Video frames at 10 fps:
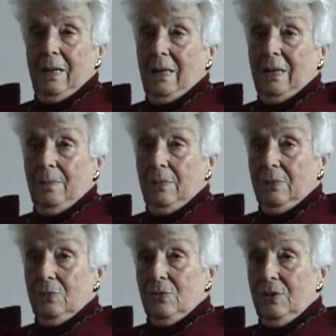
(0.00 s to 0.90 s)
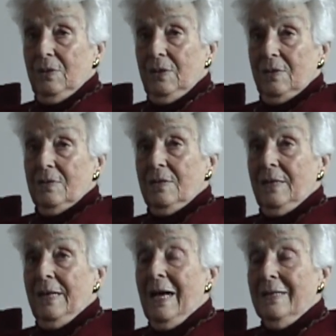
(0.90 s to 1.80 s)
Incredible to see these
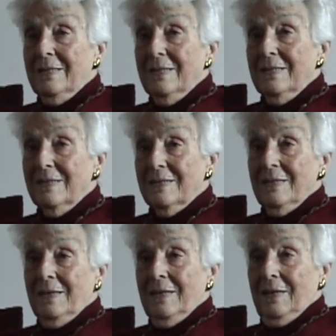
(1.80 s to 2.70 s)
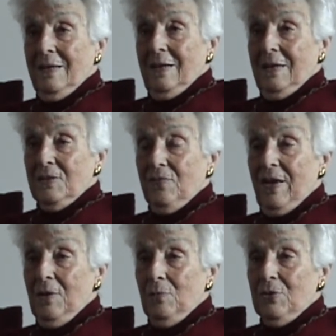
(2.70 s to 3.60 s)
Nazis as
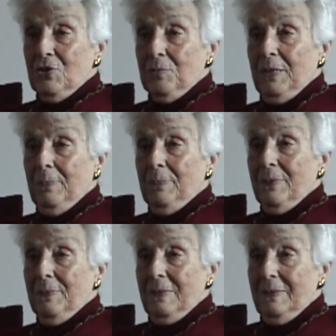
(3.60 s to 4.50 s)
vanquished people.